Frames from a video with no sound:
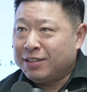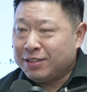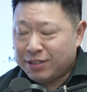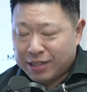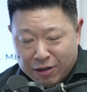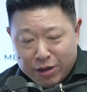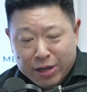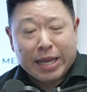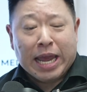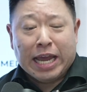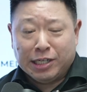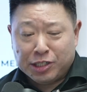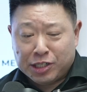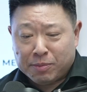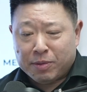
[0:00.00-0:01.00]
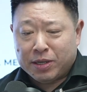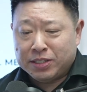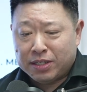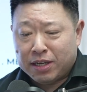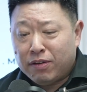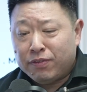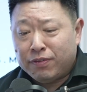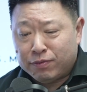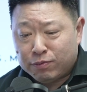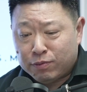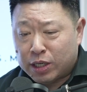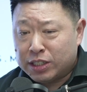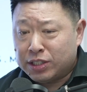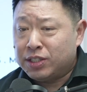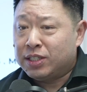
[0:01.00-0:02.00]
now I'm aging myself,
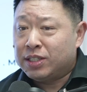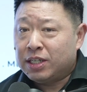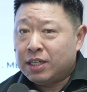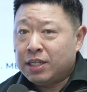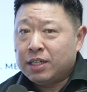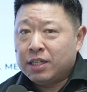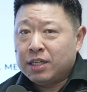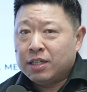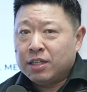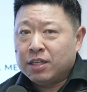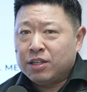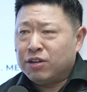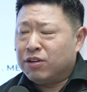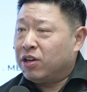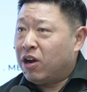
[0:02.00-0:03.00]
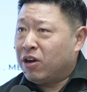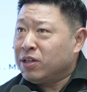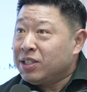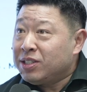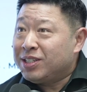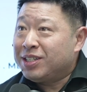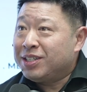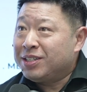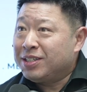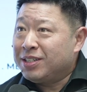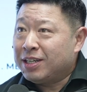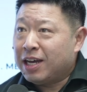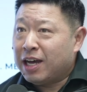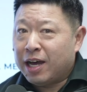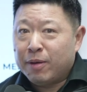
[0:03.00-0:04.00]
was you're an artist,
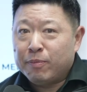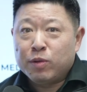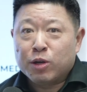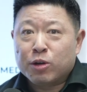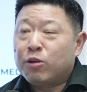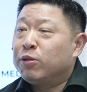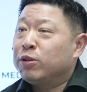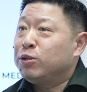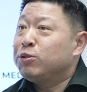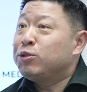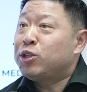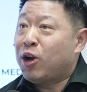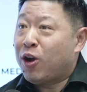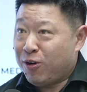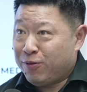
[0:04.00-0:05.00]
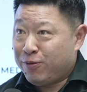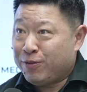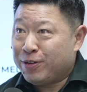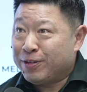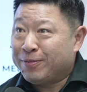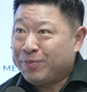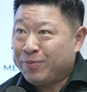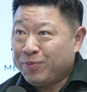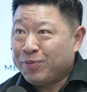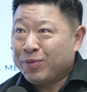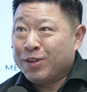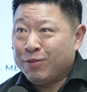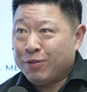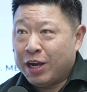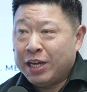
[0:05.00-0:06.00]
you're going to starve,
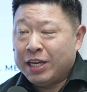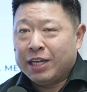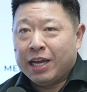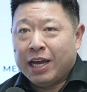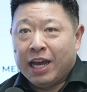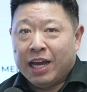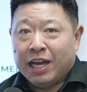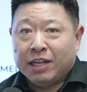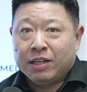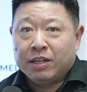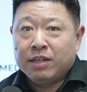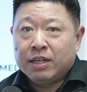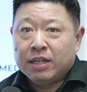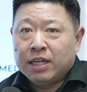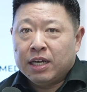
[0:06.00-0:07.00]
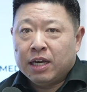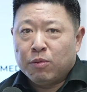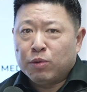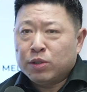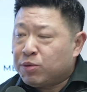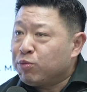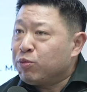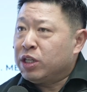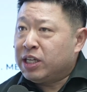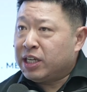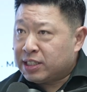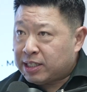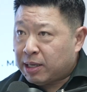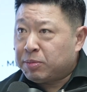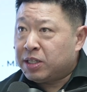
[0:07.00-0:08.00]
right? And it wasn't really
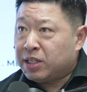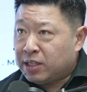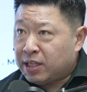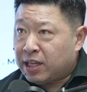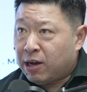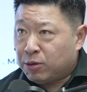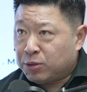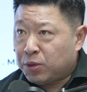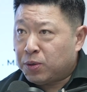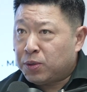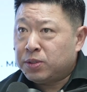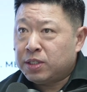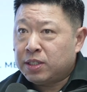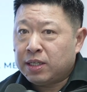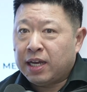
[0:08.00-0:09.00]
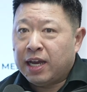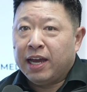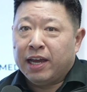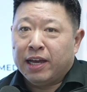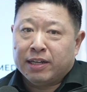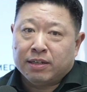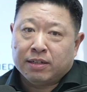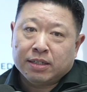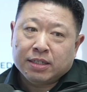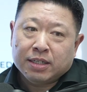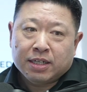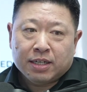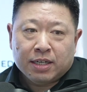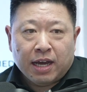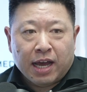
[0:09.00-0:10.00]
accepted in the household. And
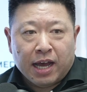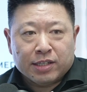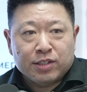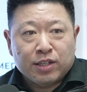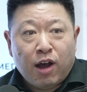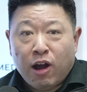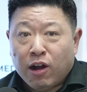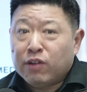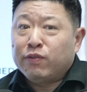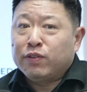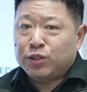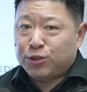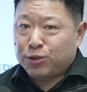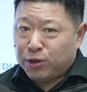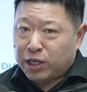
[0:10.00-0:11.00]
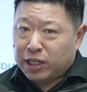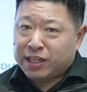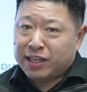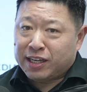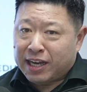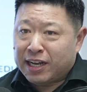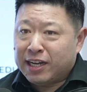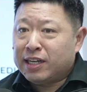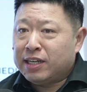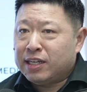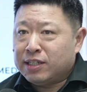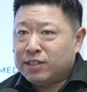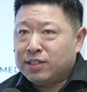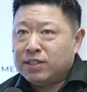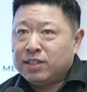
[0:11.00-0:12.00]
as hard of a story I can get it
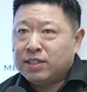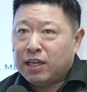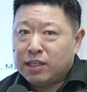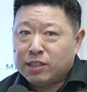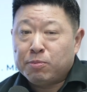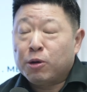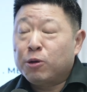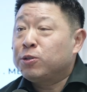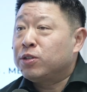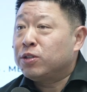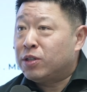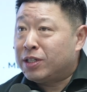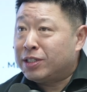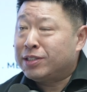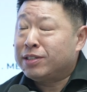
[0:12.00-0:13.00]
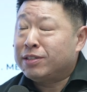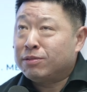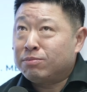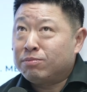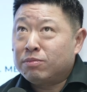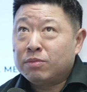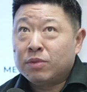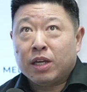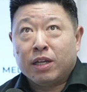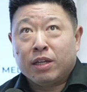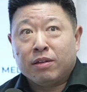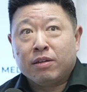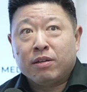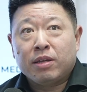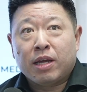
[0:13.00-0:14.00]
is as personal as
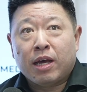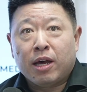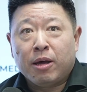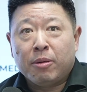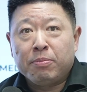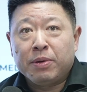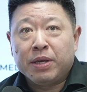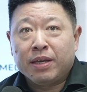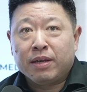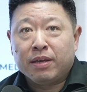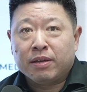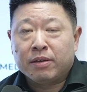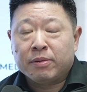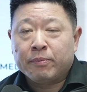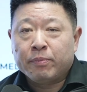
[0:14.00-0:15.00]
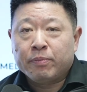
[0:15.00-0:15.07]
and being